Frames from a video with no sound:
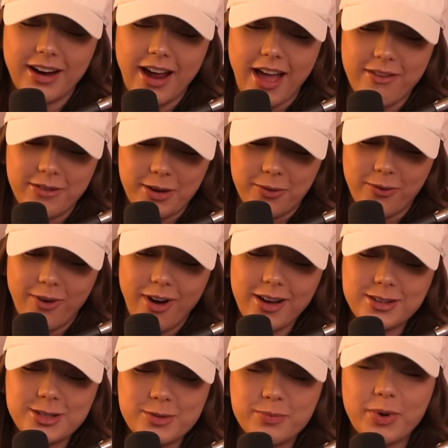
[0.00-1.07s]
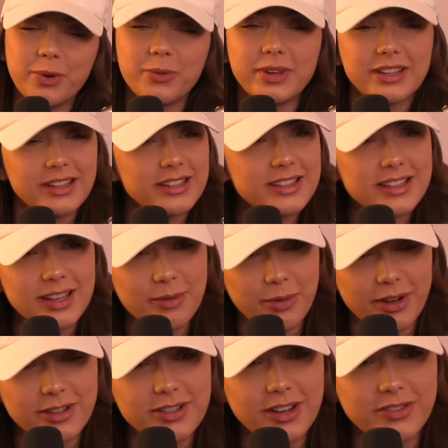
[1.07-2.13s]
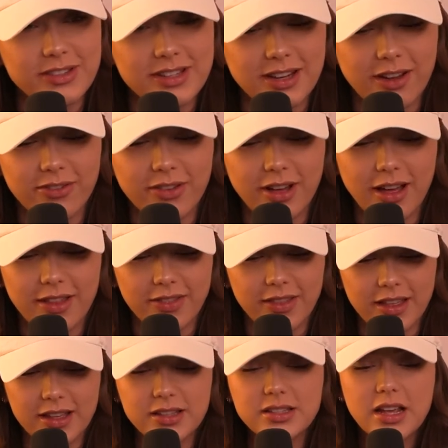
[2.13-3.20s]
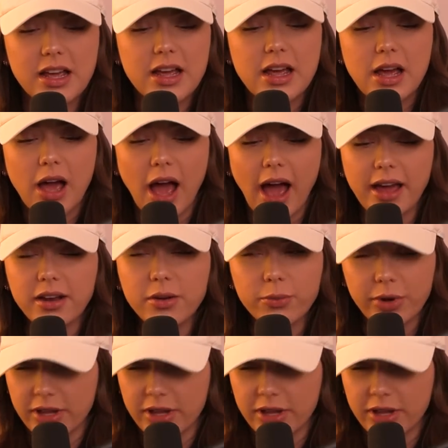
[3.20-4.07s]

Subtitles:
or haven't watched, but we did see a bunch of stuff on this. I didn't